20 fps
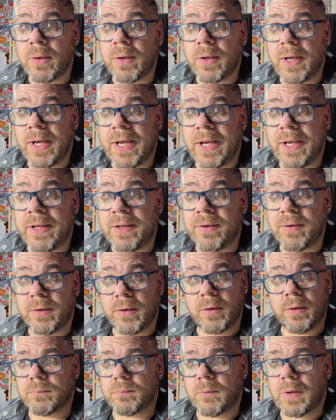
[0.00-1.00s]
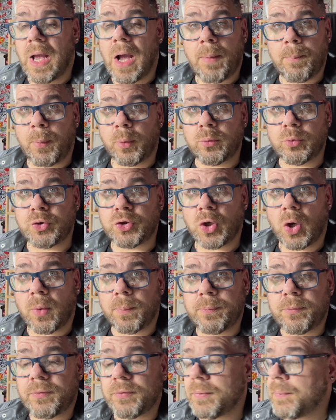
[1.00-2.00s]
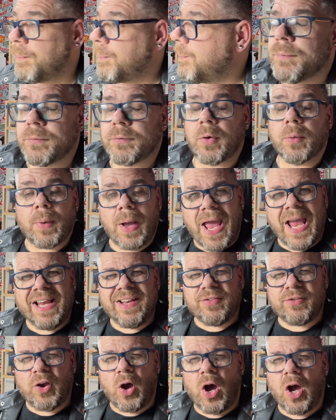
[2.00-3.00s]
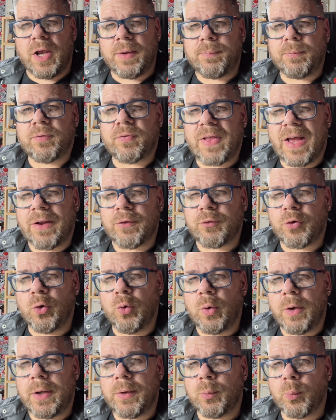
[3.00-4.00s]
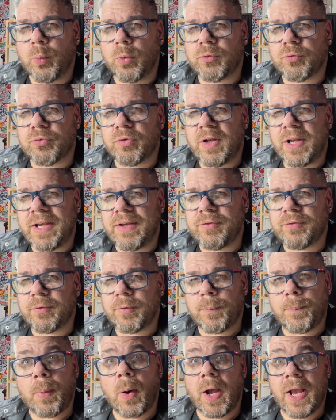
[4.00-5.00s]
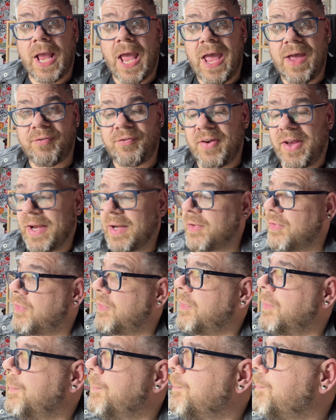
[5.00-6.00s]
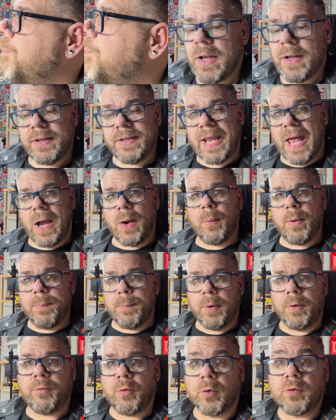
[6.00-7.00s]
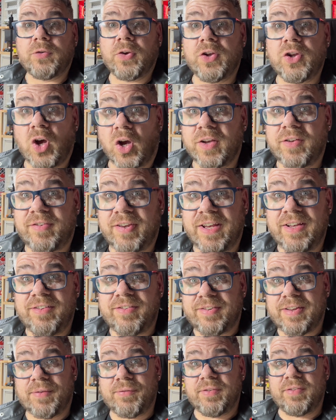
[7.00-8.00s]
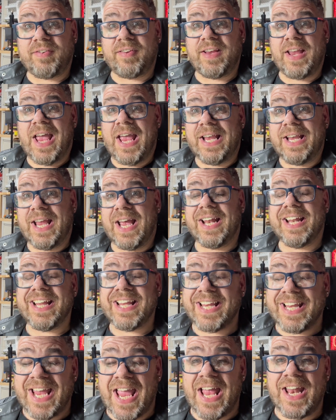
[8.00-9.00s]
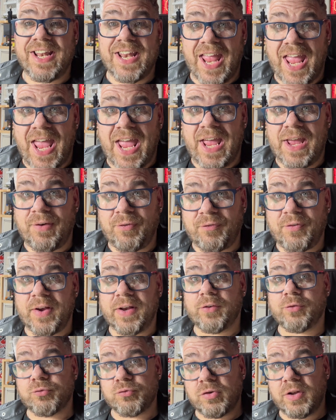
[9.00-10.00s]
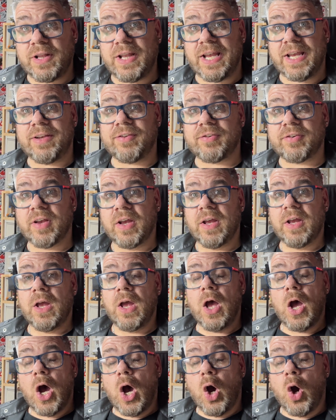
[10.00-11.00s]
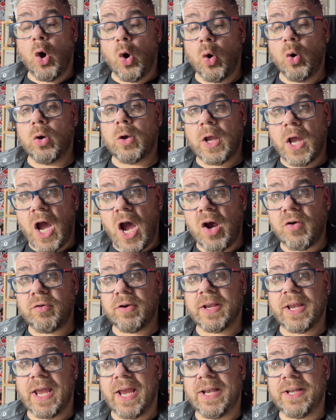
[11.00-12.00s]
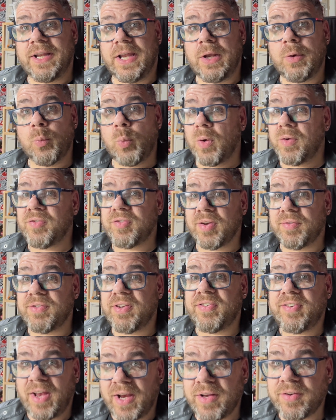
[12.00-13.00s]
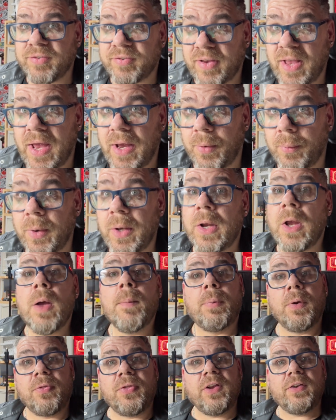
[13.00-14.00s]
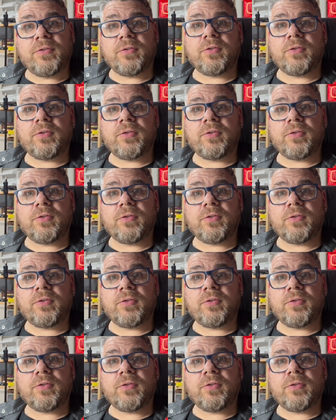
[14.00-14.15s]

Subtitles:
in our model shops. So 8 times that tooling was released by Airfix. Now we move on to 1978, and again Airfix released a HAWKER Hurricane in 1/72nd scale, but this